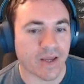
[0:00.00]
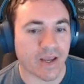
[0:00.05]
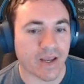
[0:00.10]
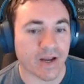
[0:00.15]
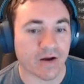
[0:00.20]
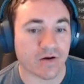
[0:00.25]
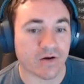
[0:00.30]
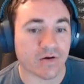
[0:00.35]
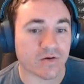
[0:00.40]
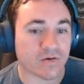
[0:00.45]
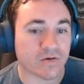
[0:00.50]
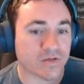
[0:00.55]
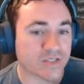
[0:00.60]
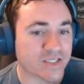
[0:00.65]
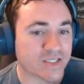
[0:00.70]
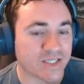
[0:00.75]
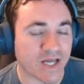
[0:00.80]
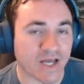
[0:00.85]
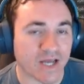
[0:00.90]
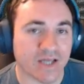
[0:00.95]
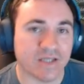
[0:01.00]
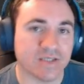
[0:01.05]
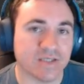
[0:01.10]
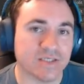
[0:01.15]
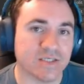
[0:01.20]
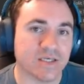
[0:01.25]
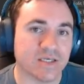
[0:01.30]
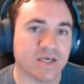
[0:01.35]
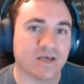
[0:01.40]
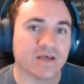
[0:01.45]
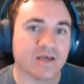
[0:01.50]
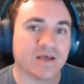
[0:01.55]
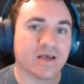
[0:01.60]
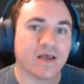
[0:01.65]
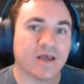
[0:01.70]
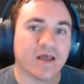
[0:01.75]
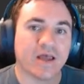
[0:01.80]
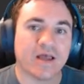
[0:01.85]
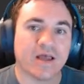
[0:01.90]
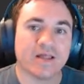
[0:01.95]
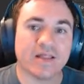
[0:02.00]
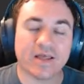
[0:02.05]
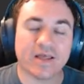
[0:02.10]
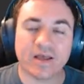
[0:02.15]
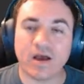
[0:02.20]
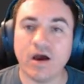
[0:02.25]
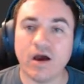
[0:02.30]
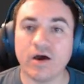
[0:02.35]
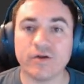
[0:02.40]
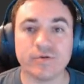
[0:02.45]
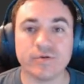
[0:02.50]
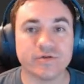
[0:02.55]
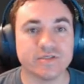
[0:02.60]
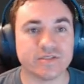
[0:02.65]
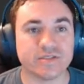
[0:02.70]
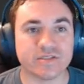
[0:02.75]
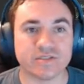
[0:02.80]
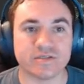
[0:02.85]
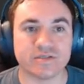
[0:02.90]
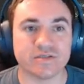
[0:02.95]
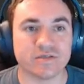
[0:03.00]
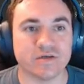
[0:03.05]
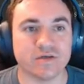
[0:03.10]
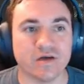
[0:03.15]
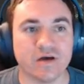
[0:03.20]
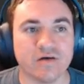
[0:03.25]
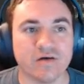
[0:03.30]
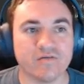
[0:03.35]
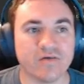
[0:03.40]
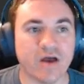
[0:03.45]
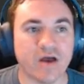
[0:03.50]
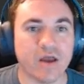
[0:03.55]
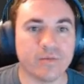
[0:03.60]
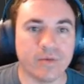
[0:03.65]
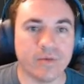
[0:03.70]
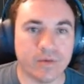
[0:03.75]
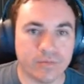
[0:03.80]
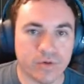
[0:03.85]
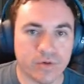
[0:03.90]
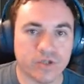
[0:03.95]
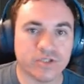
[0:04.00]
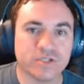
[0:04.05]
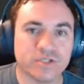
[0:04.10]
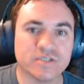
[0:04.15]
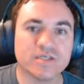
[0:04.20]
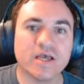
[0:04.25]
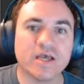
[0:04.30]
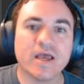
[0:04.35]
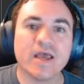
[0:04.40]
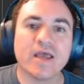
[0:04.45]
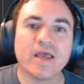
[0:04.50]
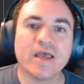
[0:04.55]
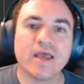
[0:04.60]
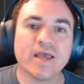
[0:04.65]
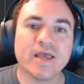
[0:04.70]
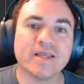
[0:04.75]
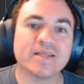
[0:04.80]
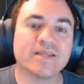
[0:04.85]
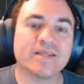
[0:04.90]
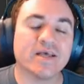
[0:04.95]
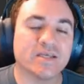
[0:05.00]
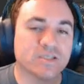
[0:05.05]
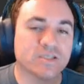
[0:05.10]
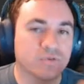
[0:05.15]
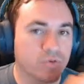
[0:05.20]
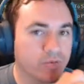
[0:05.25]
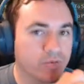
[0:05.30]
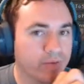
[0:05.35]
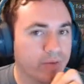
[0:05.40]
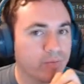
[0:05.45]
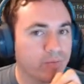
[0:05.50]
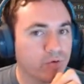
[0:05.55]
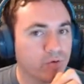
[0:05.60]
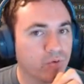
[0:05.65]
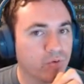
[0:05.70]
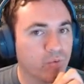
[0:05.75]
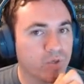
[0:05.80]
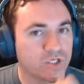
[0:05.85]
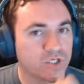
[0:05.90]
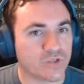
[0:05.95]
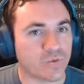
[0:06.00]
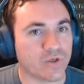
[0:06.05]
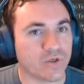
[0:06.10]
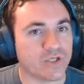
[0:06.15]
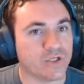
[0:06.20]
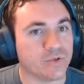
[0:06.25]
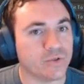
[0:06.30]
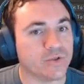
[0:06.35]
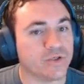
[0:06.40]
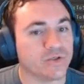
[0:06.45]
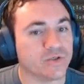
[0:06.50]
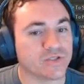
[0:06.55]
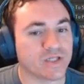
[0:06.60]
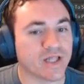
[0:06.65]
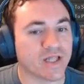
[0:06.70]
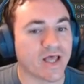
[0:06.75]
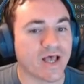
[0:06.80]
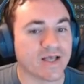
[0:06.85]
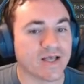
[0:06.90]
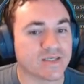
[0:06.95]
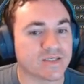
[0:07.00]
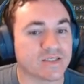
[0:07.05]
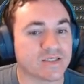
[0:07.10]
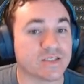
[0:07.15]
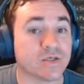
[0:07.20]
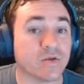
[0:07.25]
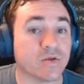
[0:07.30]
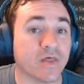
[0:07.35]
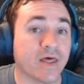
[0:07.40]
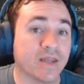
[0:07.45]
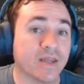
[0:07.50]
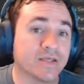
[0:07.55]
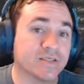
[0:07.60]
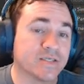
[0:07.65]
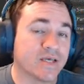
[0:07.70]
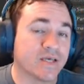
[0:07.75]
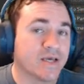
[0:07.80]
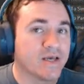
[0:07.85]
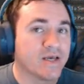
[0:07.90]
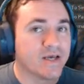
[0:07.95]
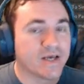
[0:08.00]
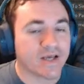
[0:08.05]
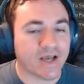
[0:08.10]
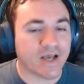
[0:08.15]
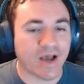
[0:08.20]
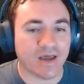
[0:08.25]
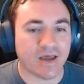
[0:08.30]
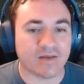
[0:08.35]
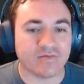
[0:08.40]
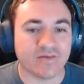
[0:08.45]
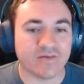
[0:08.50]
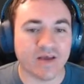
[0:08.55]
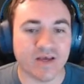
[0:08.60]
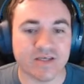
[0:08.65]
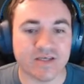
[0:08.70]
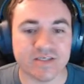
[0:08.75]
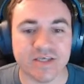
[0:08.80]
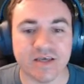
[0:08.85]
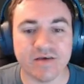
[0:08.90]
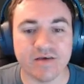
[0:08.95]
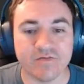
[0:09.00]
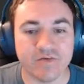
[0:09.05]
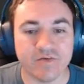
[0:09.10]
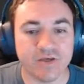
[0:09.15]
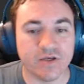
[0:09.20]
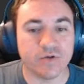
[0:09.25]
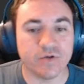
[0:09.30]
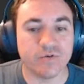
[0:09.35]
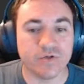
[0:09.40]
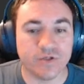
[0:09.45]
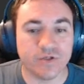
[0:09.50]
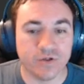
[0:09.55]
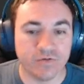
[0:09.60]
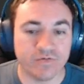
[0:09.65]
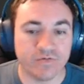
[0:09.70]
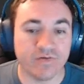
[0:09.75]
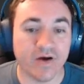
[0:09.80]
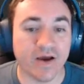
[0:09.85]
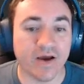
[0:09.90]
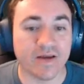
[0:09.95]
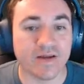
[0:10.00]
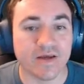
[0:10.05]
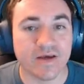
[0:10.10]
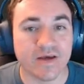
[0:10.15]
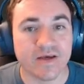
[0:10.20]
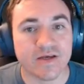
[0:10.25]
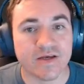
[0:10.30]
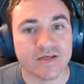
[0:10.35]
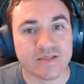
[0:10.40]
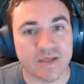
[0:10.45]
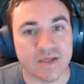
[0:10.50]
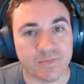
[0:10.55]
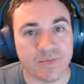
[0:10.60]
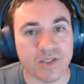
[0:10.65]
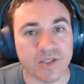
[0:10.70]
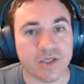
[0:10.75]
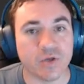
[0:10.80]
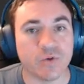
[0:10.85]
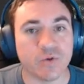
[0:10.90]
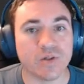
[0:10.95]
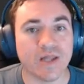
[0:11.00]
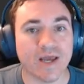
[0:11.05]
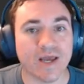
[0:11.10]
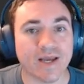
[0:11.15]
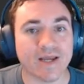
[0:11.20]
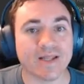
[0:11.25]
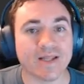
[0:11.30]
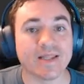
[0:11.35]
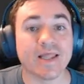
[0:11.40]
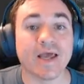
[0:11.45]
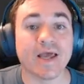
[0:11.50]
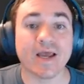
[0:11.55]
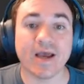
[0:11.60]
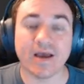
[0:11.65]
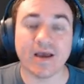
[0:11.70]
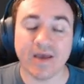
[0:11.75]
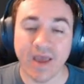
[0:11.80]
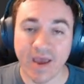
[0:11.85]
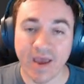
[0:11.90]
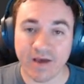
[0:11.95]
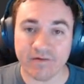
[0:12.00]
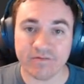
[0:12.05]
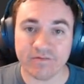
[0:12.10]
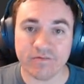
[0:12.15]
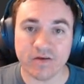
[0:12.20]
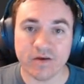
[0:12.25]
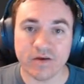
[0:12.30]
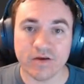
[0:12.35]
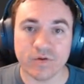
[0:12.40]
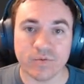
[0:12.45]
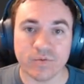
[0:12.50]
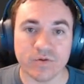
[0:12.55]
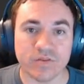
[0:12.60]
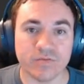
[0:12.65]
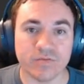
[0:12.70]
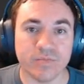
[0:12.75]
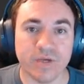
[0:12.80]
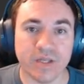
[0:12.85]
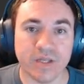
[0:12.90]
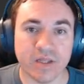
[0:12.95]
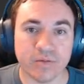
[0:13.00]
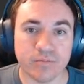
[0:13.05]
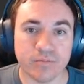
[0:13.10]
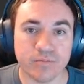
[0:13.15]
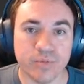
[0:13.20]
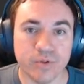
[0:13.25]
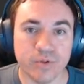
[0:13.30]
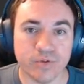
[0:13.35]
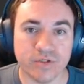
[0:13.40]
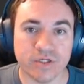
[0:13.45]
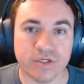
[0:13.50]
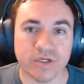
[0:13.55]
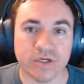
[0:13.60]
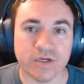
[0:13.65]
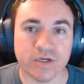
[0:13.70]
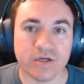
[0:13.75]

hairstyles, like hundreds of IMM brushes, it does remember which one you used last. So that is kind of nice if you do find something you like I have with medium boot.